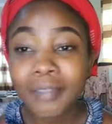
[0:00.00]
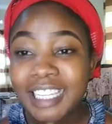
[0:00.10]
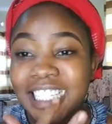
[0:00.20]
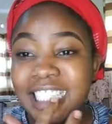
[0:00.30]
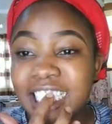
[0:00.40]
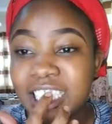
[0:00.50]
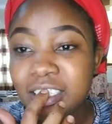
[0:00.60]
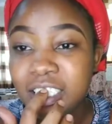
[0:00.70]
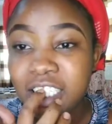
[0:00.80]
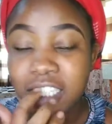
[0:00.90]
Like this,
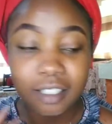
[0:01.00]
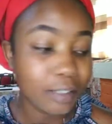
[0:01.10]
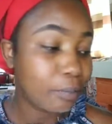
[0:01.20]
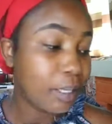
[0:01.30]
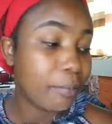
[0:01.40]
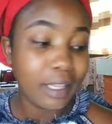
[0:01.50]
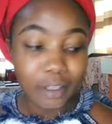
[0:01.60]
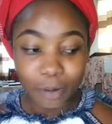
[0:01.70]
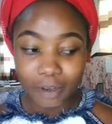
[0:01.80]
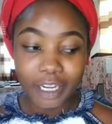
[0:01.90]
you see, they're still big, but they
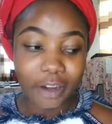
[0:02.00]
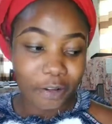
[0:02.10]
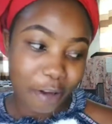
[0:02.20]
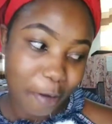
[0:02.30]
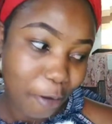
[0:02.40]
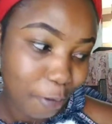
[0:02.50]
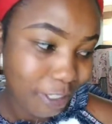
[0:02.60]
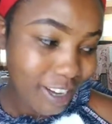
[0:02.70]
were really, really huge.